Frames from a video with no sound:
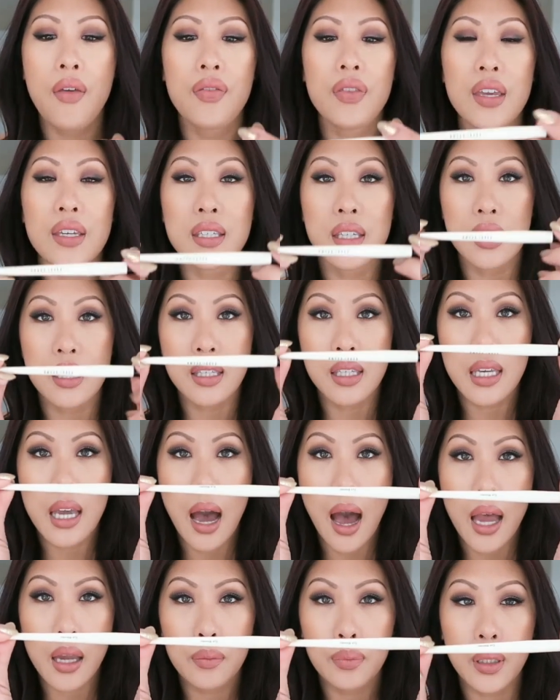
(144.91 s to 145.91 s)
This is
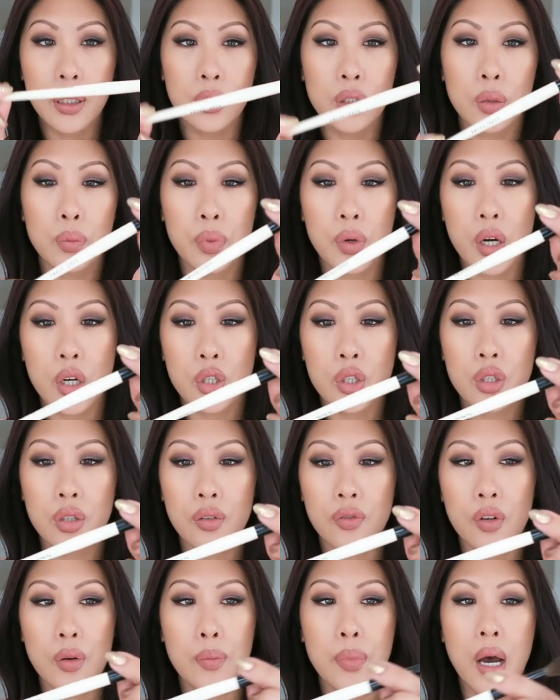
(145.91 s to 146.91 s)
the Eye Blender
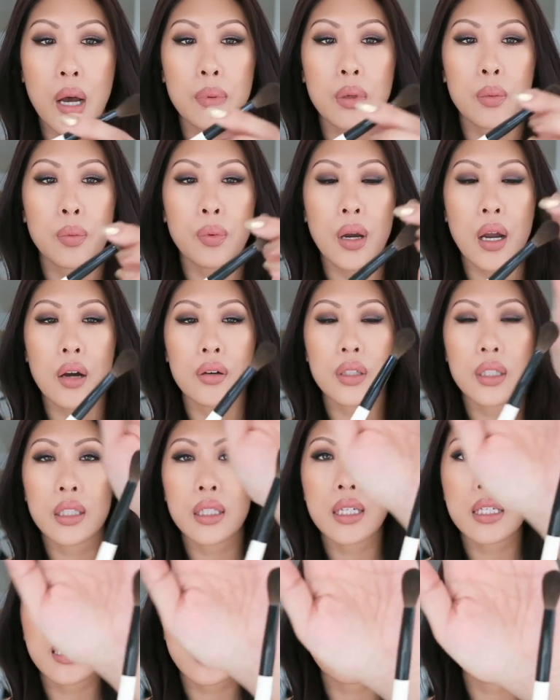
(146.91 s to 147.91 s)
Brush from Bobbi Brown.
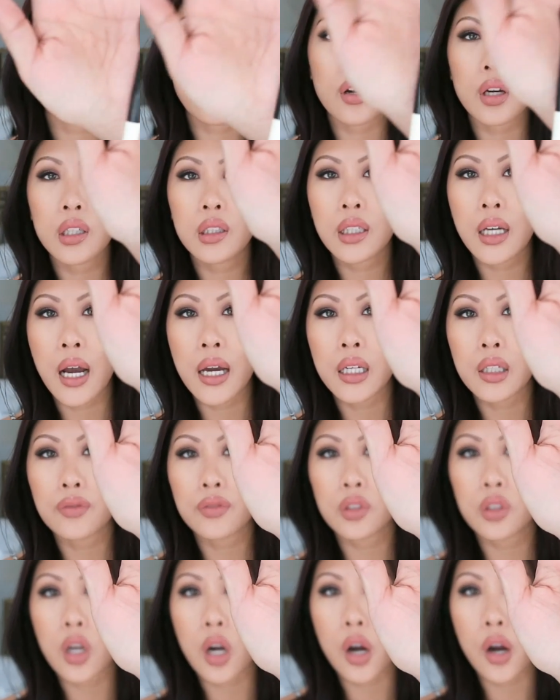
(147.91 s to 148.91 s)
It is a very kind
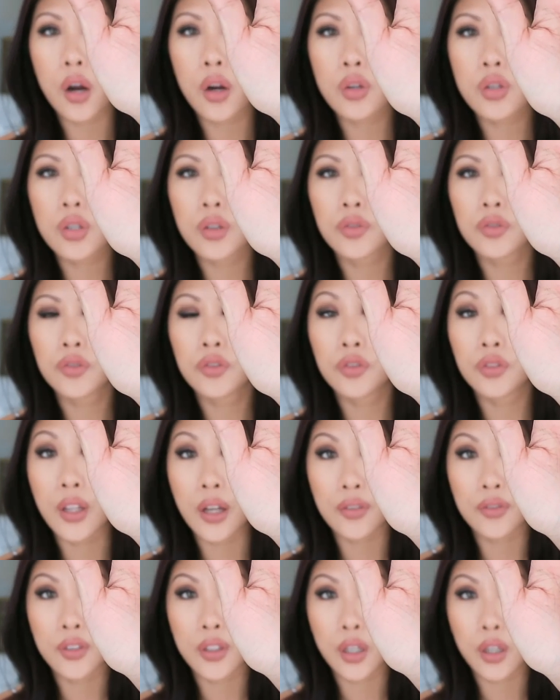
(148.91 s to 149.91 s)
of large,
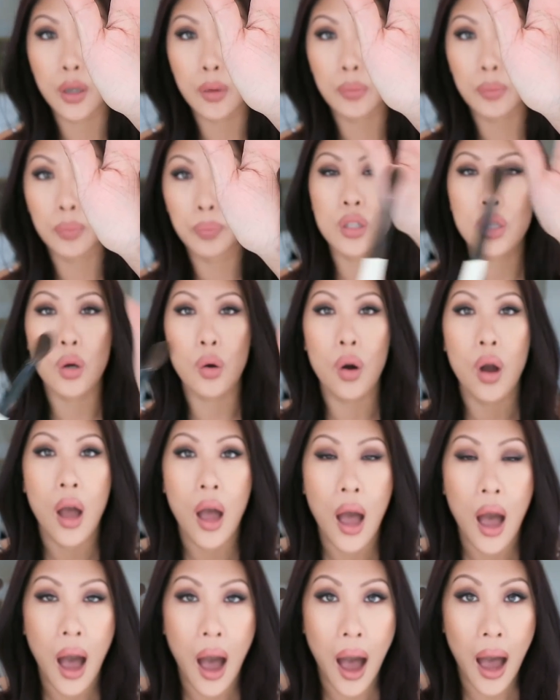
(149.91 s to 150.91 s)
fluffier. So
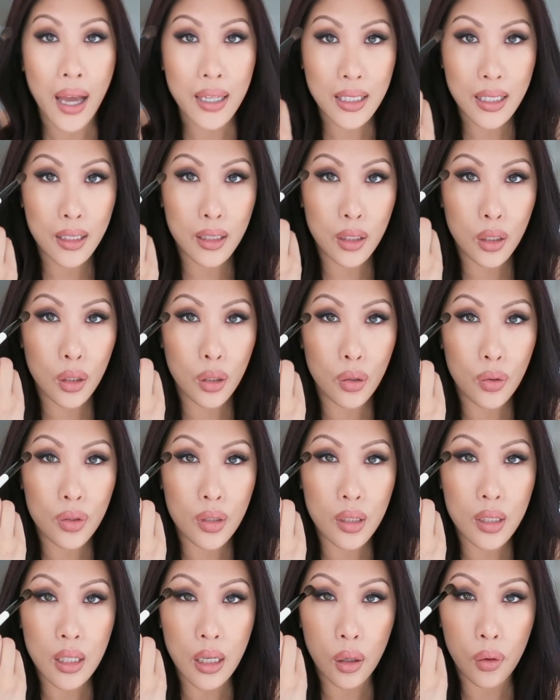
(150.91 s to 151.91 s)
I tend to use
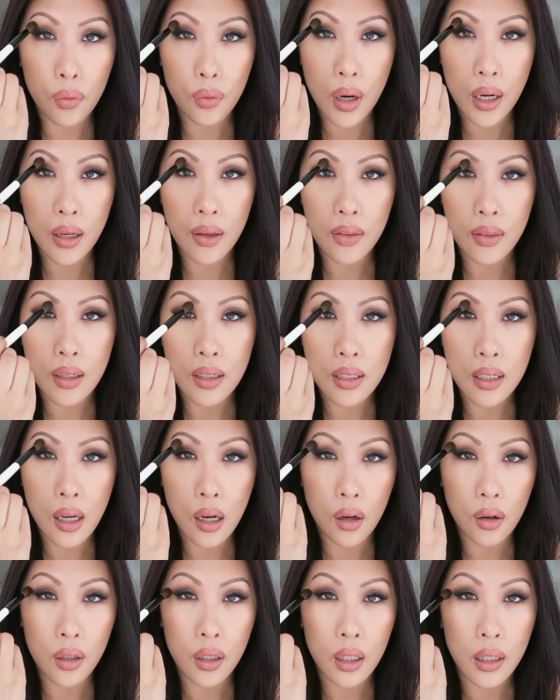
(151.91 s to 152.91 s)
this like right in this
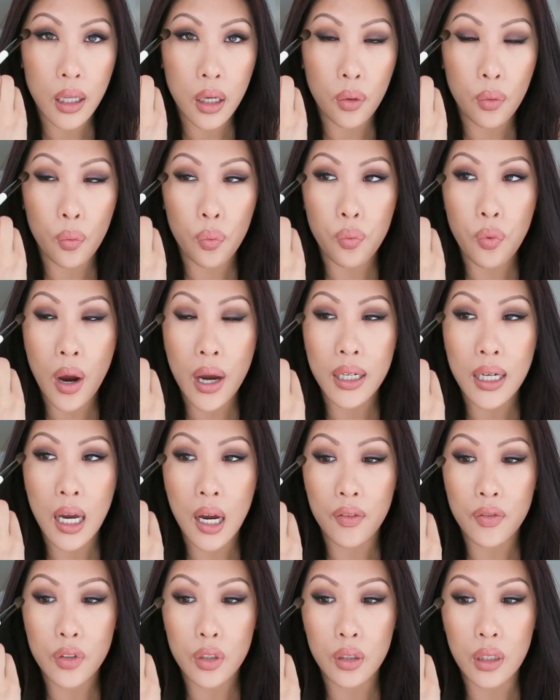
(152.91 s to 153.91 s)
area, like right
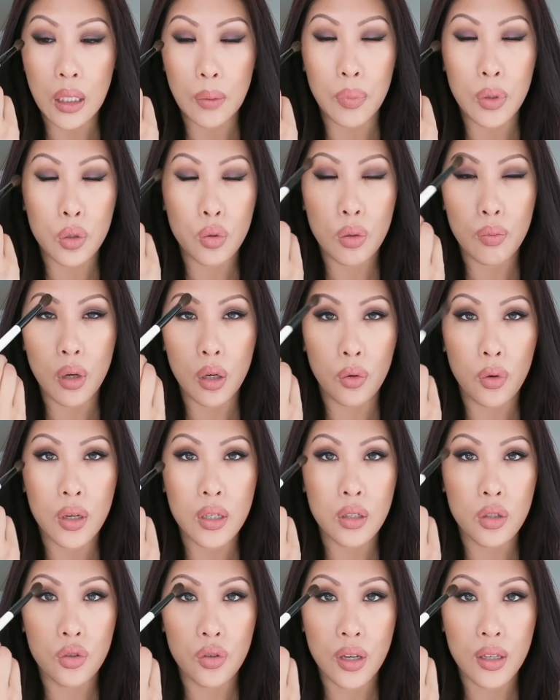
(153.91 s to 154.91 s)
after, like between my
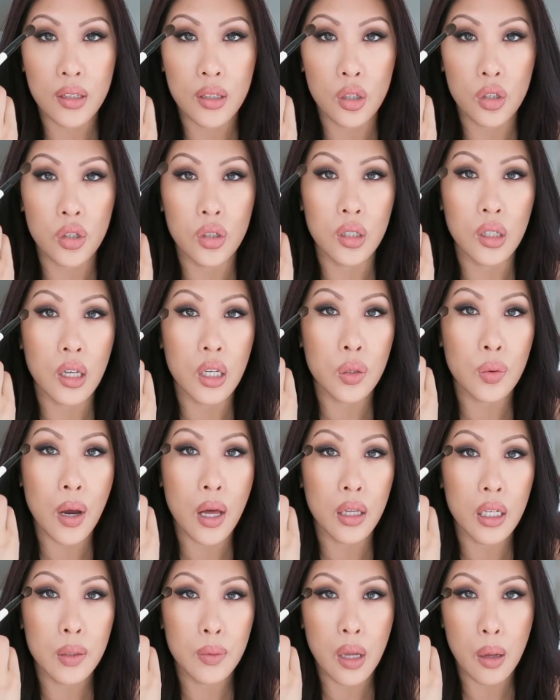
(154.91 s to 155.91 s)
crease and transition, as
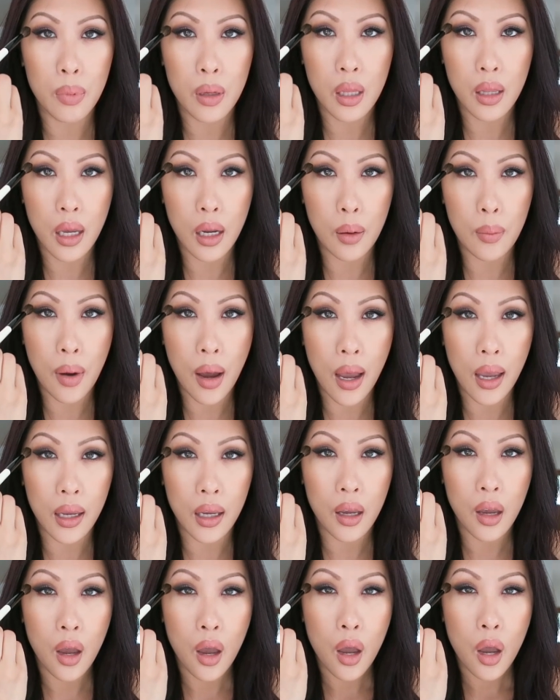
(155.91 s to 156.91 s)
well as maybe like
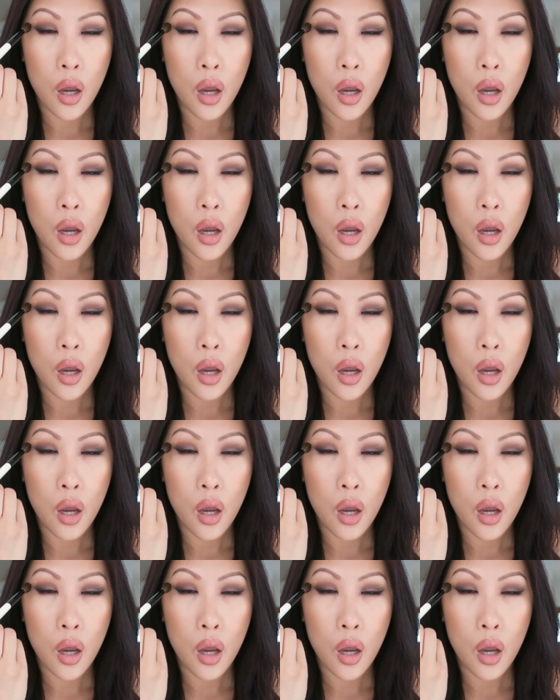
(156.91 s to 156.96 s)
my